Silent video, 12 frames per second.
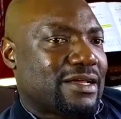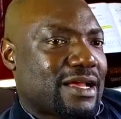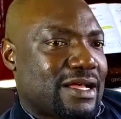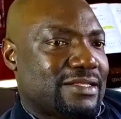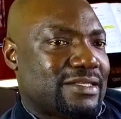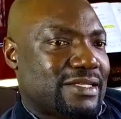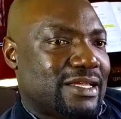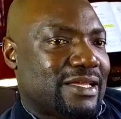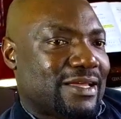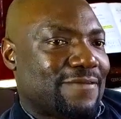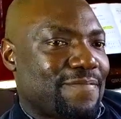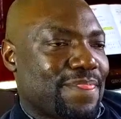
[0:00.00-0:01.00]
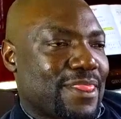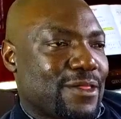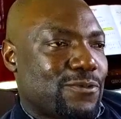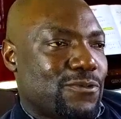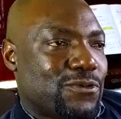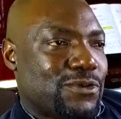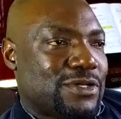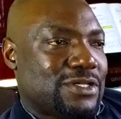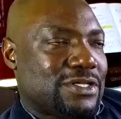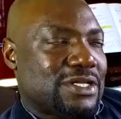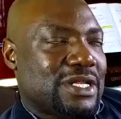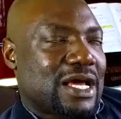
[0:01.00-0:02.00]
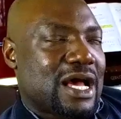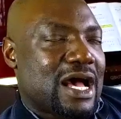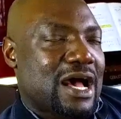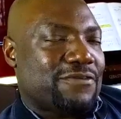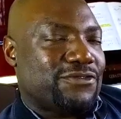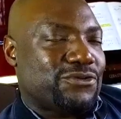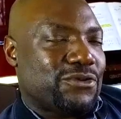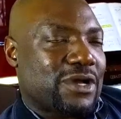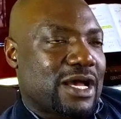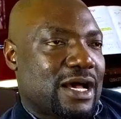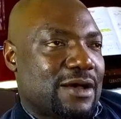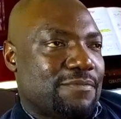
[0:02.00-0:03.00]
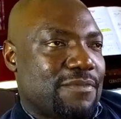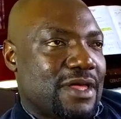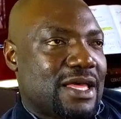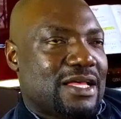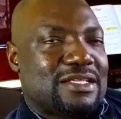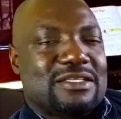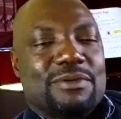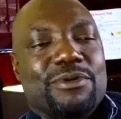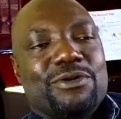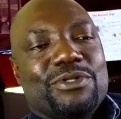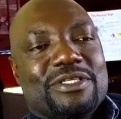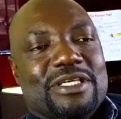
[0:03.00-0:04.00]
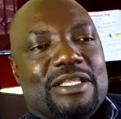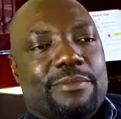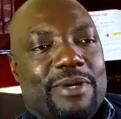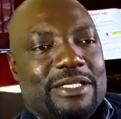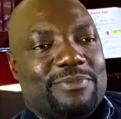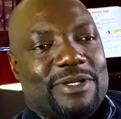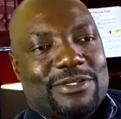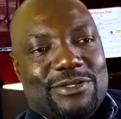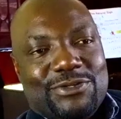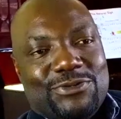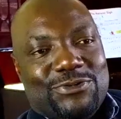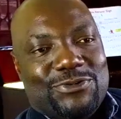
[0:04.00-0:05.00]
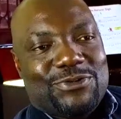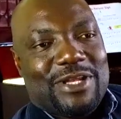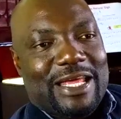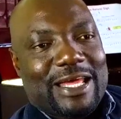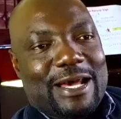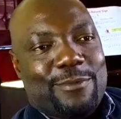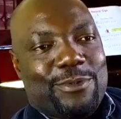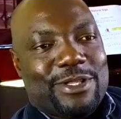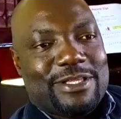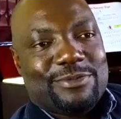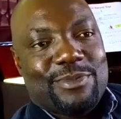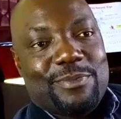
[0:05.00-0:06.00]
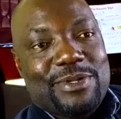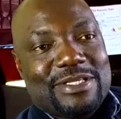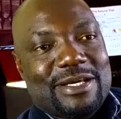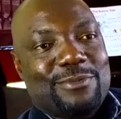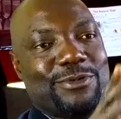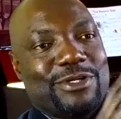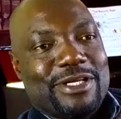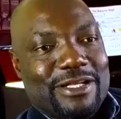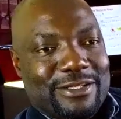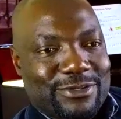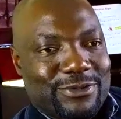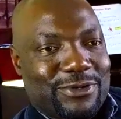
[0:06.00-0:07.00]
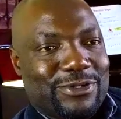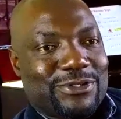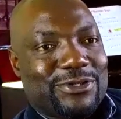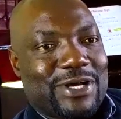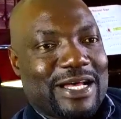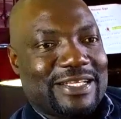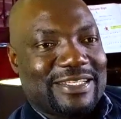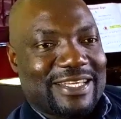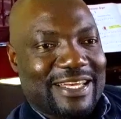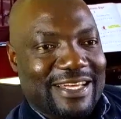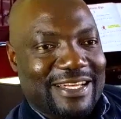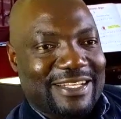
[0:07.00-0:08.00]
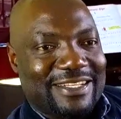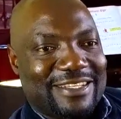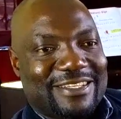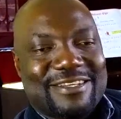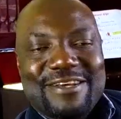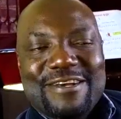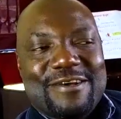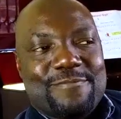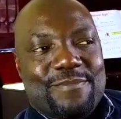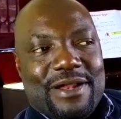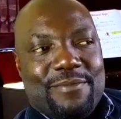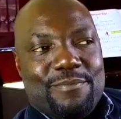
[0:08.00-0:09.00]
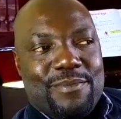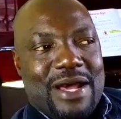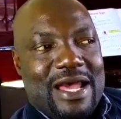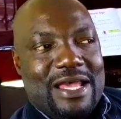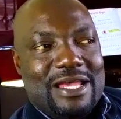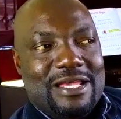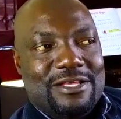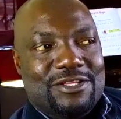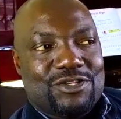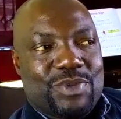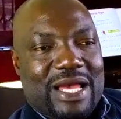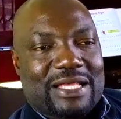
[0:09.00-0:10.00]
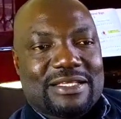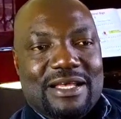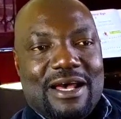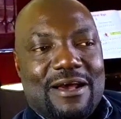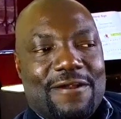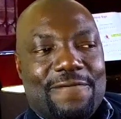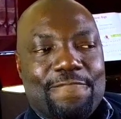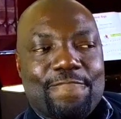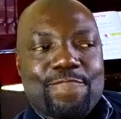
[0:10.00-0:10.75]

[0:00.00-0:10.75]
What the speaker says: counseling would have to occur. Somebody would say the best person to link up with is maybe somebody else who also has kids, but my specs are,